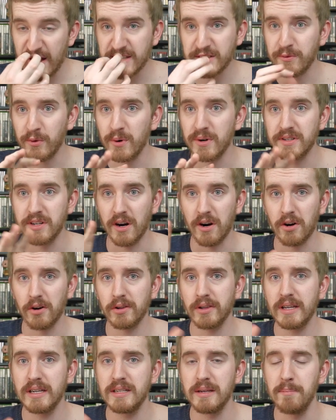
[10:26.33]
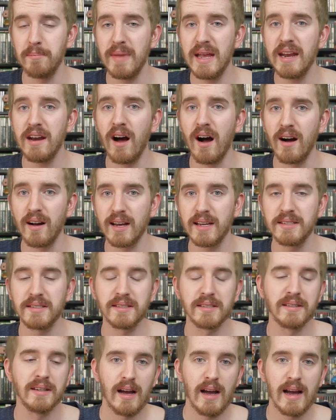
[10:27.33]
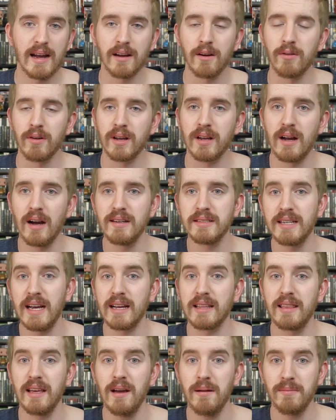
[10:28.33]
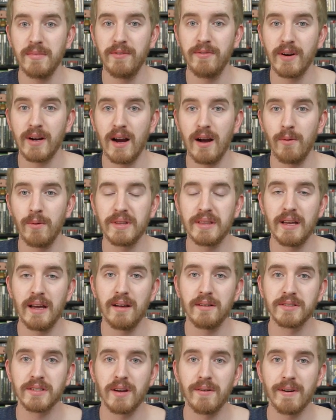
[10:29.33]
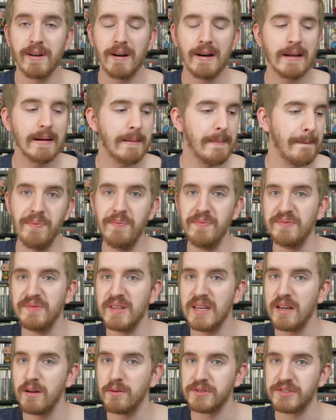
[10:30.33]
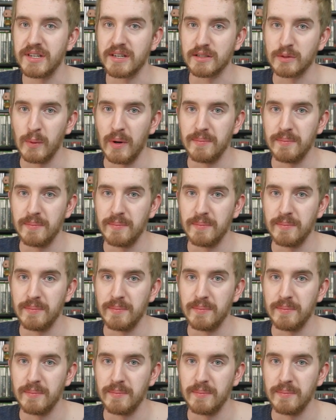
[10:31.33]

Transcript: Fast forward to early to mid-August, I go to contact them to figure out what the hell's going on. Neosync's